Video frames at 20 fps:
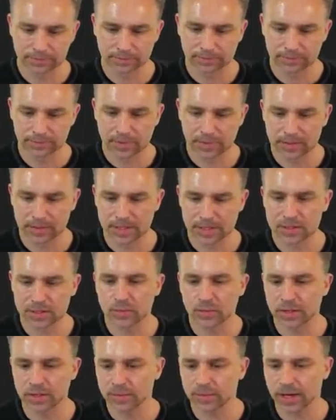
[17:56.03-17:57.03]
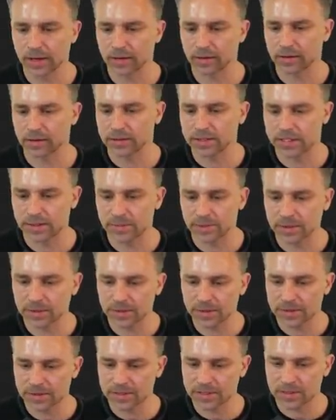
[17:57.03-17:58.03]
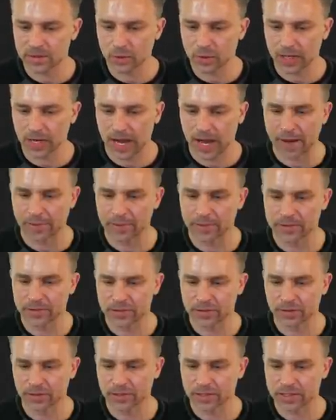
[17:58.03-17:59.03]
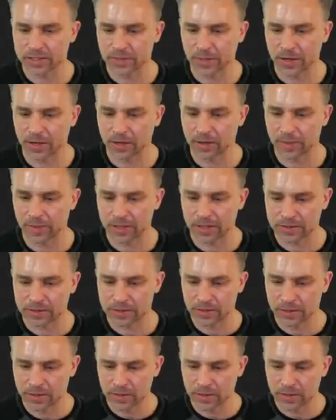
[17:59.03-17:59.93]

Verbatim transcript: It doesn't really matter. Typically, this is what happens. You'll experiment.